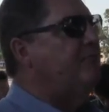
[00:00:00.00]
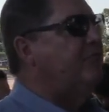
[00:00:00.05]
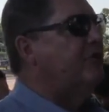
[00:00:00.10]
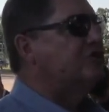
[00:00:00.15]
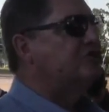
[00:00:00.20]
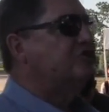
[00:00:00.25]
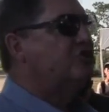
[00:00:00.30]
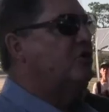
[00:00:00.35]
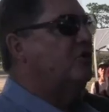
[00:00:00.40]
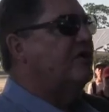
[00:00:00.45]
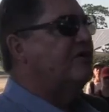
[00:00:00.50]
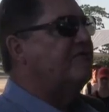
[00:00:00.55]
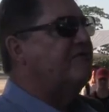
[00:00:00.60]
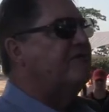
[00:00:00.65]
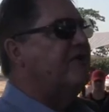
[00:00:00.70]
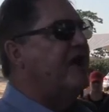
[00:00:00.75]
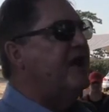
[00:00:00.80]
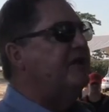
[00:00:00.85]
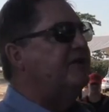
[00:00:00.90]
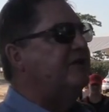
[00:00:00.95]
but your
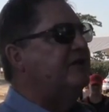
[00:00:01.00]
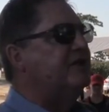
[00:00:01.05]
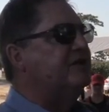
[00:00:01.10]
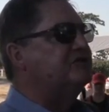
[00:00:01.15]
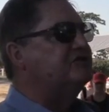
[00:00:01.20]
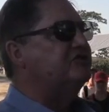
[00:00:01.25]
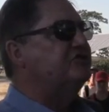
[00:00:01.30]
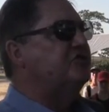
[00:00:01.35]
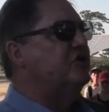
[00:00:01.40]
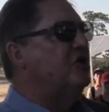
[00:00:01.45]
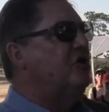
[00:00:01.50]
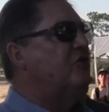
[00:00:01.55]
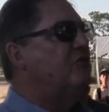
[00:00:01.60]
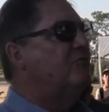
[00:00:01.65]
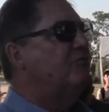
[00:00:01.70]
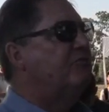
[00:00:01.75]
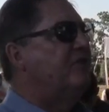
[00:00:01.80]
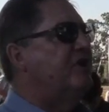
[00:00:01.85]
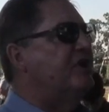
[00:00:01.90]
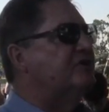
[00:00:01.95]
event is still
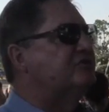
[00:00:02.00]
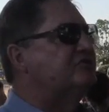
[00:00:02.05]
being